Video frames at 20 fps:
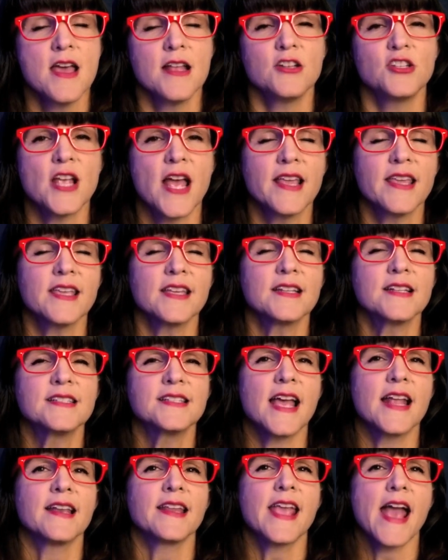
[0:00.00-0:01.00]
Jenkins
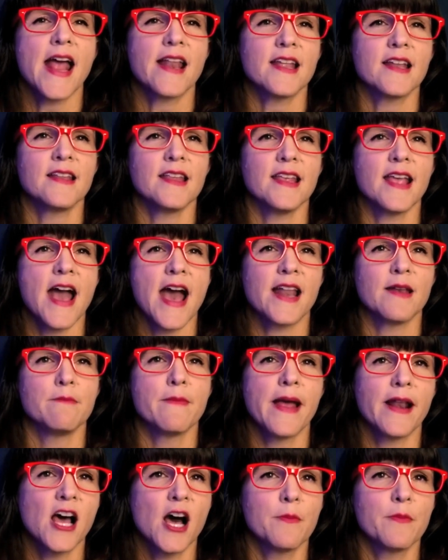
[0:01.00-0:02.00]
and Kennedy had
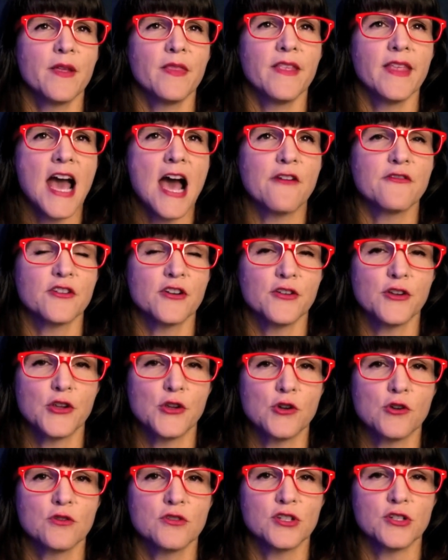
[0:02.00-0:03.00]
met up in the
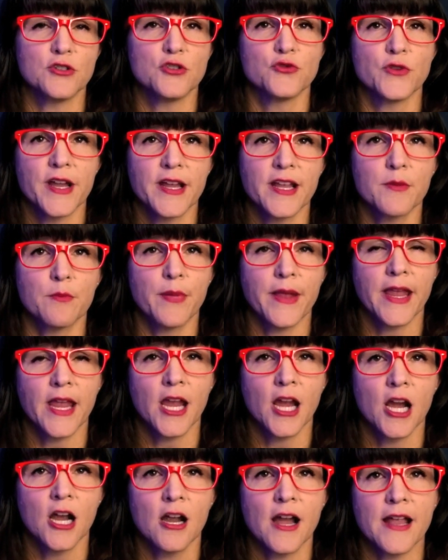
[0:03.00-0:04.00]
afternoon to drink
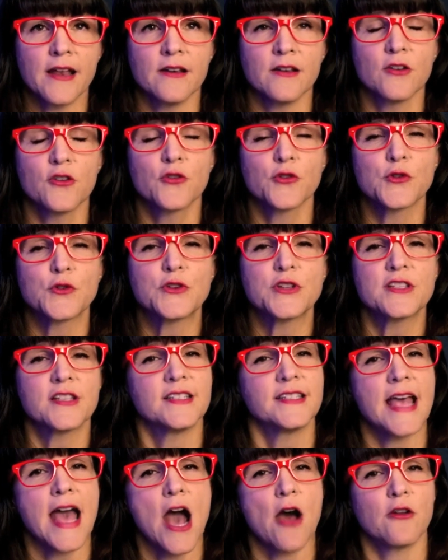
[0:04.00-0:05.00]
beer and cruise the
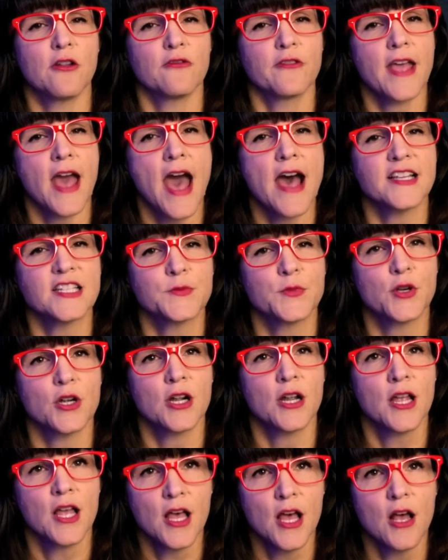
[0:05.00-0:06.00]
town of
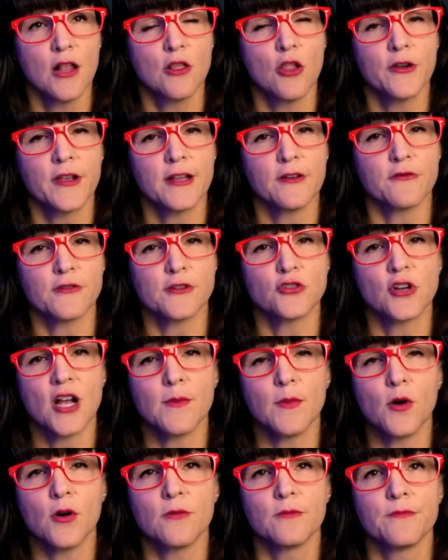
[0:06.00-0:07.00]
Casper looking for
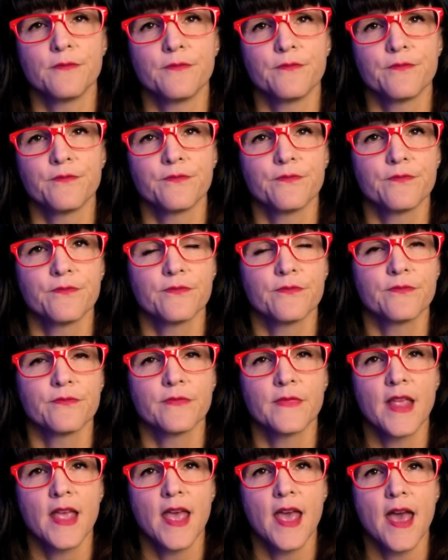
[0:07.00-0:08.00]
trouble.
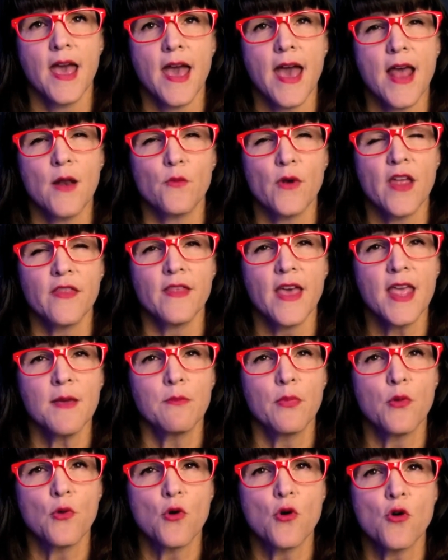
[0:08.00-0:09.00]
And when they
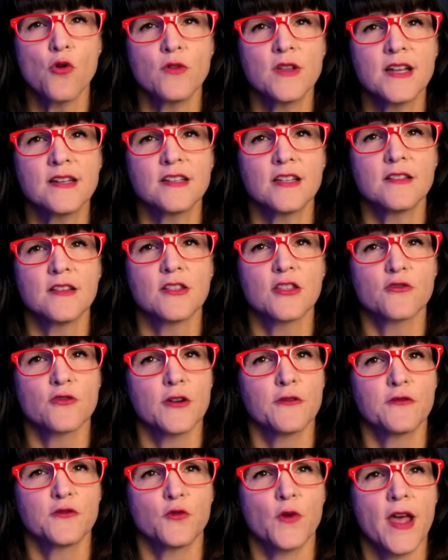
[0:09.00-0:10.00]
pulled into the
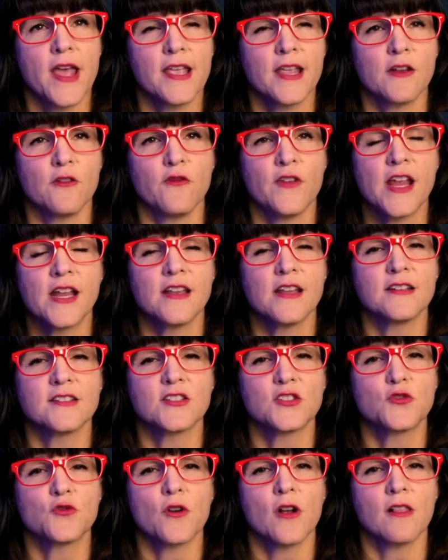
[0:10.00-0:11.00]
Thriftway convenience
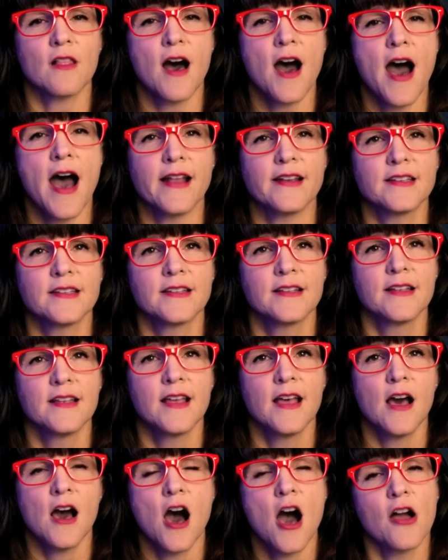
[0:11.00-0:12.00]
store lot,
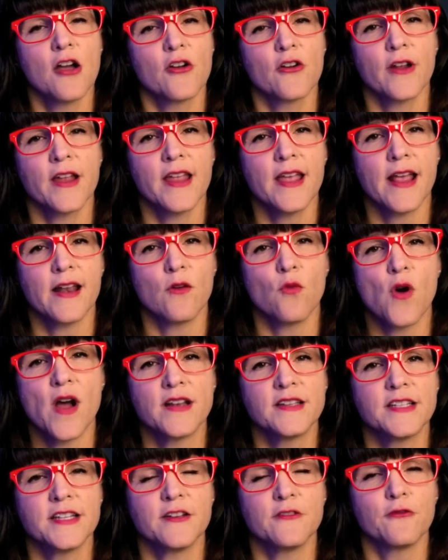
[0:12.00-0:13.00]
hungry and
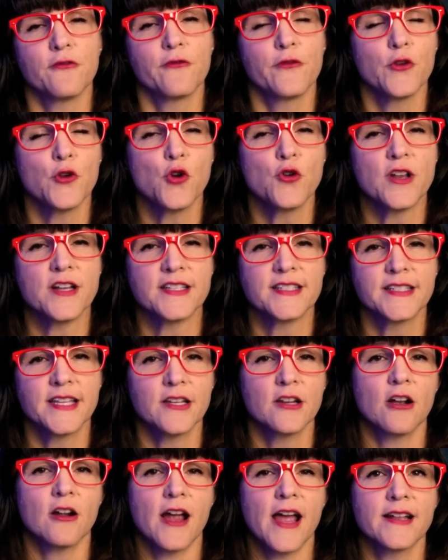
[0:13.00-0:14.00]
wanting food and
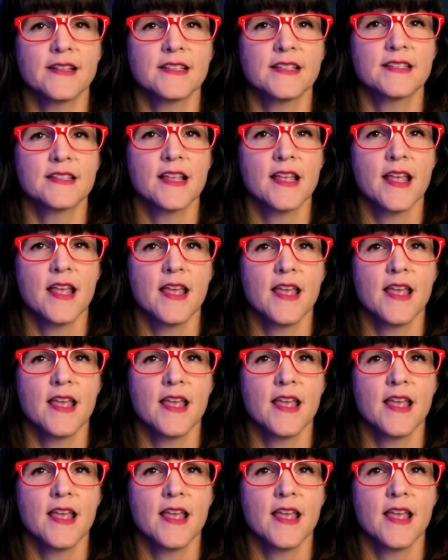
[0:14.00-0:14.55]
cigarettes,